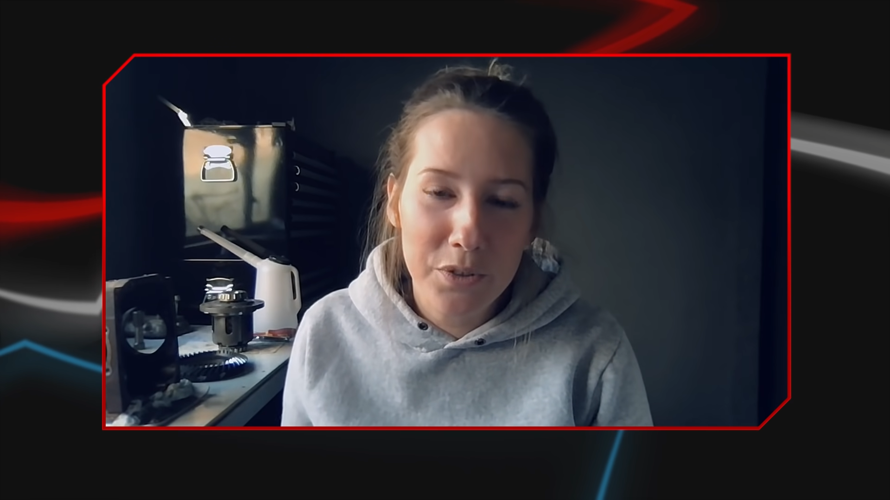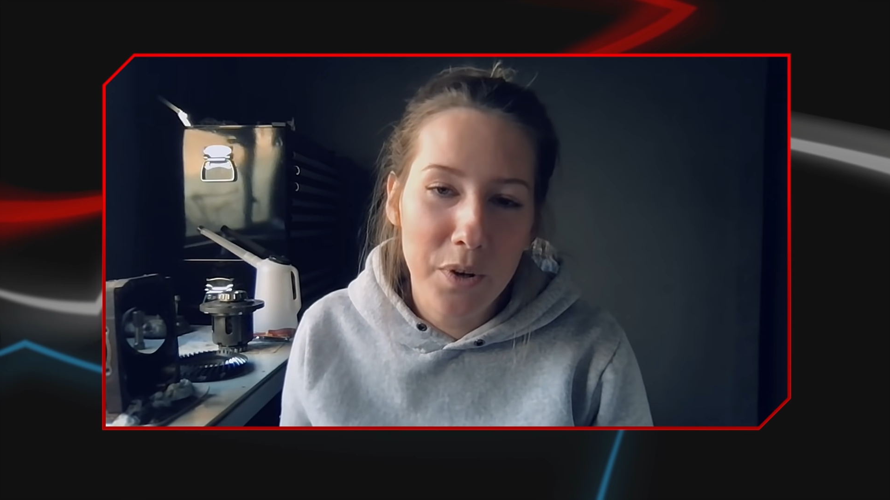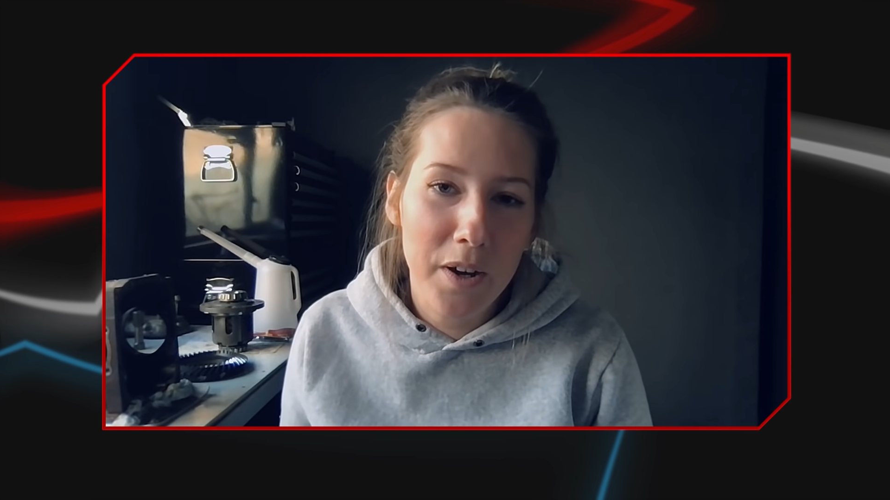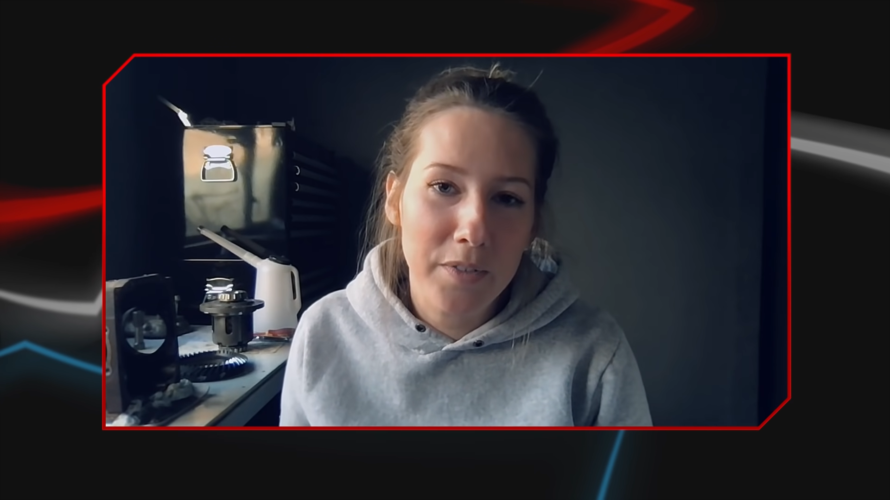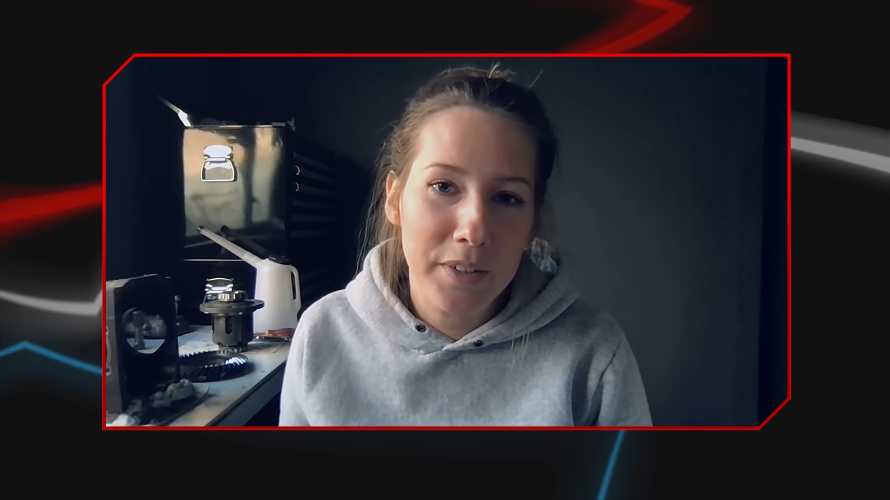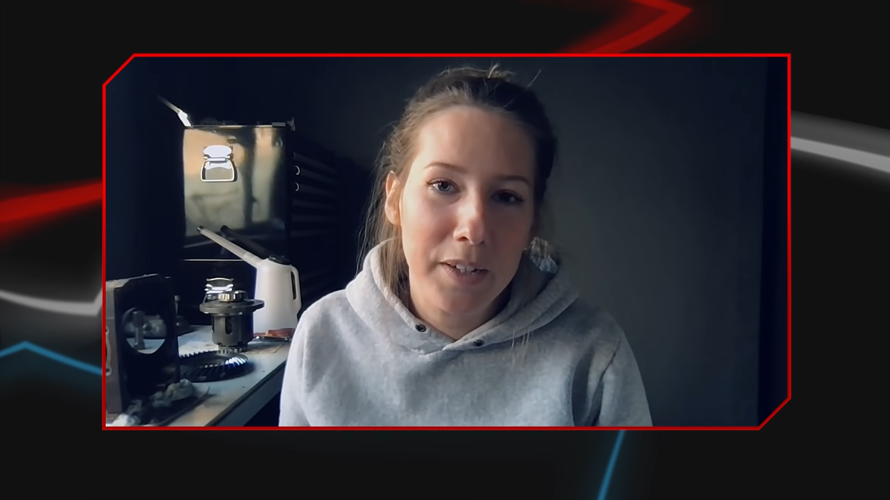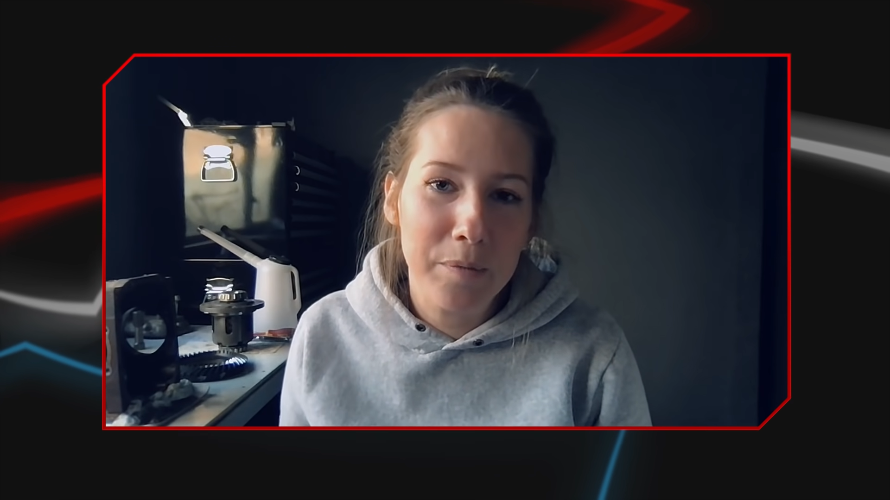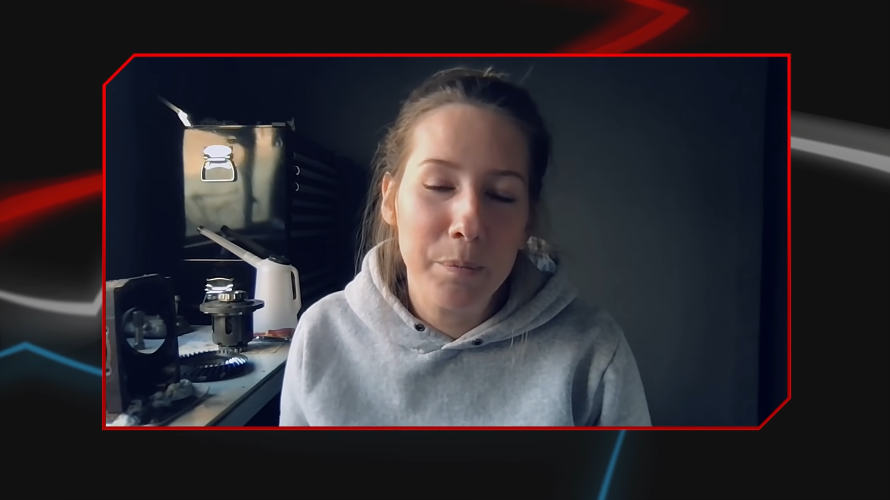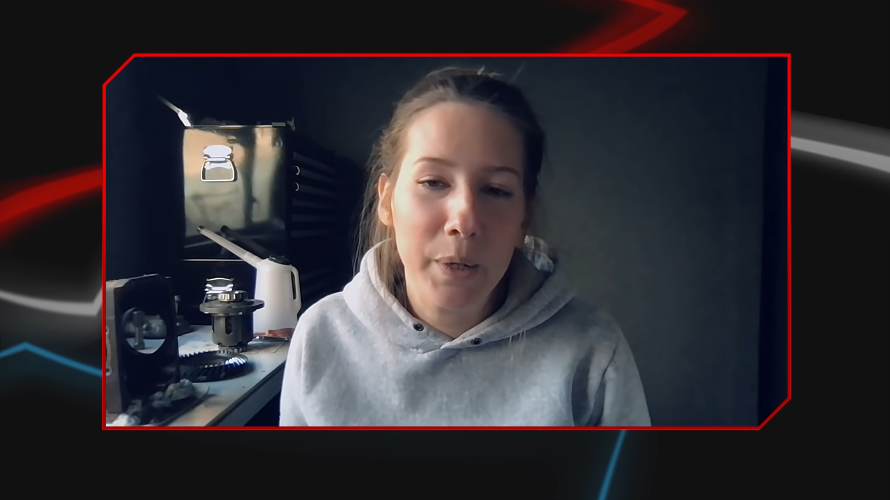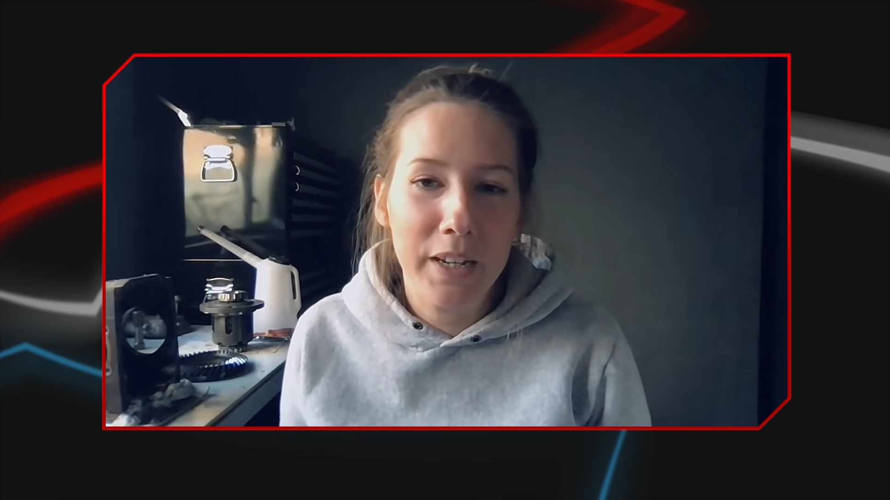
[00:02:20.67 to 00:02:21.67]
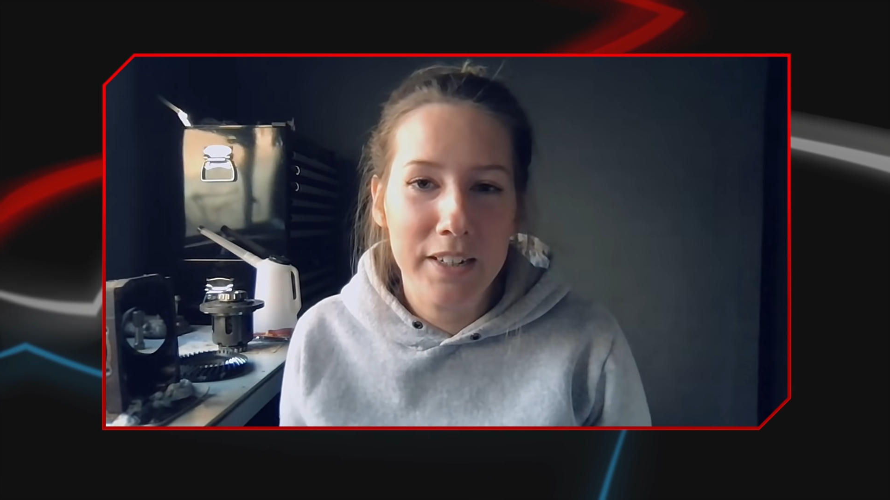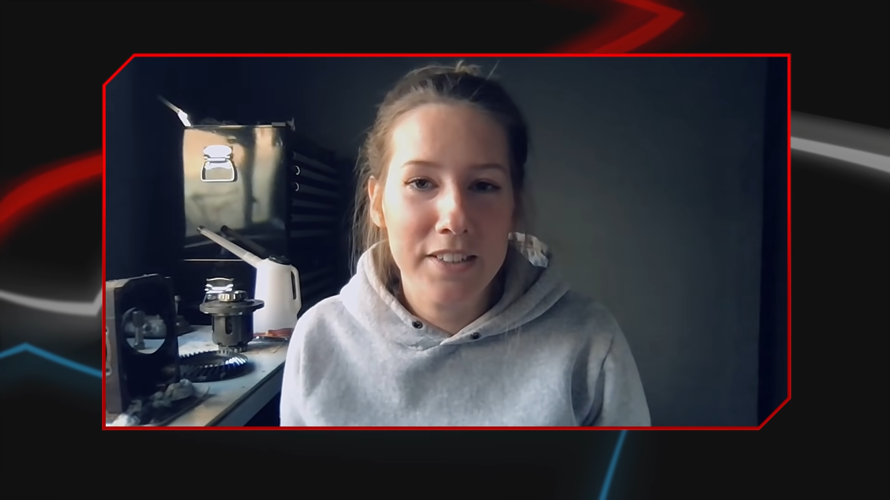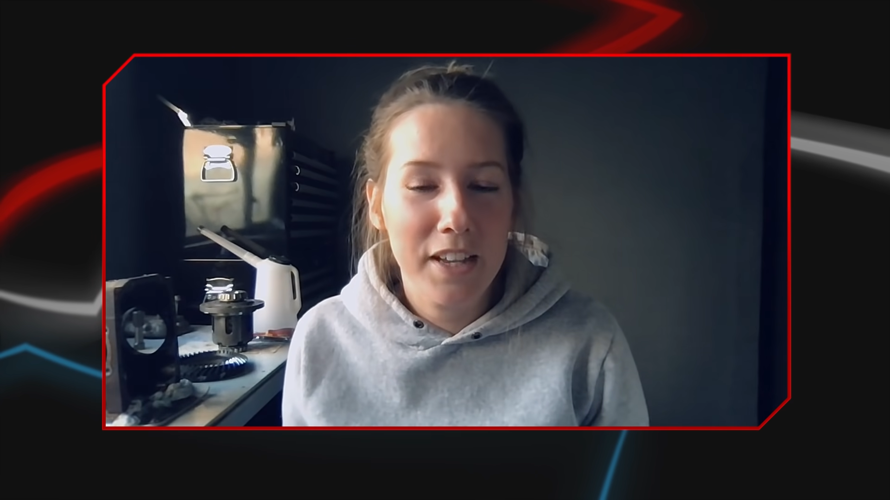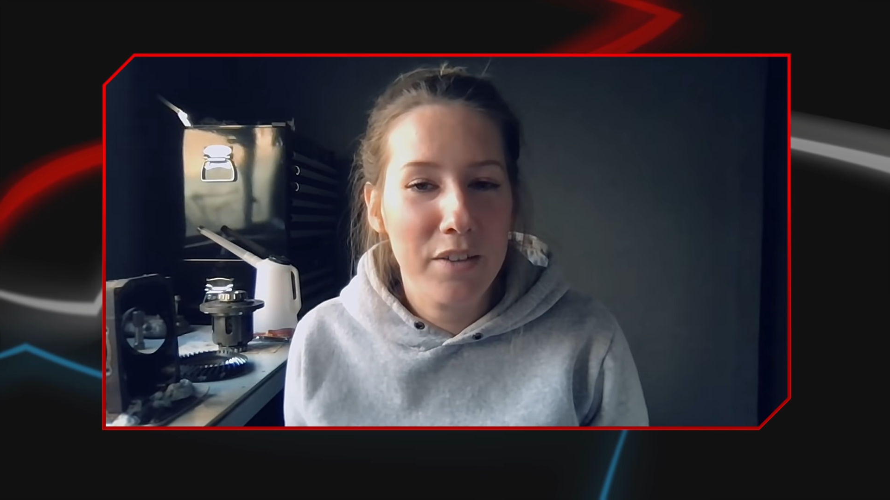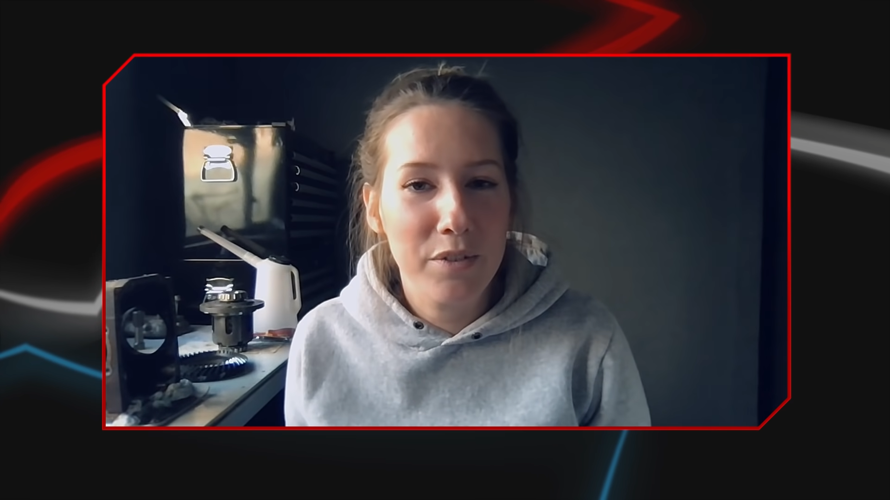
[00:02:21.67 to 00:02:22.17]
driving, but in a
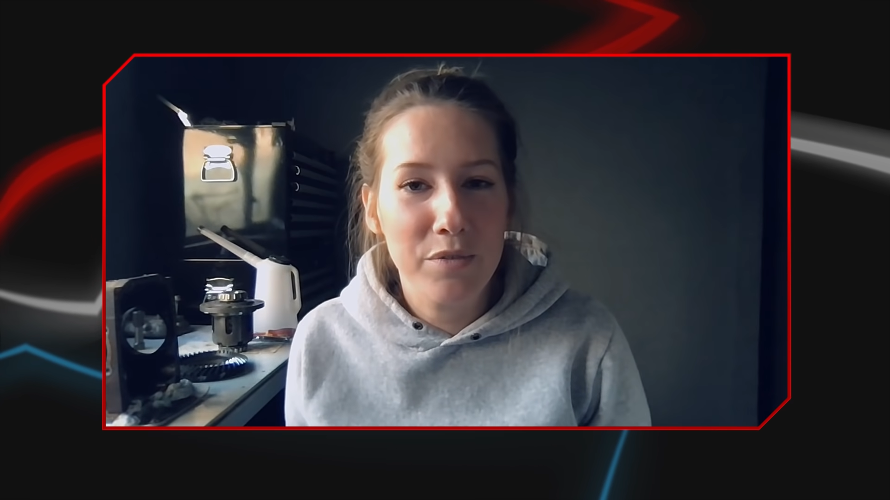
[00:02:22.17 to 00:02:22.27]
safe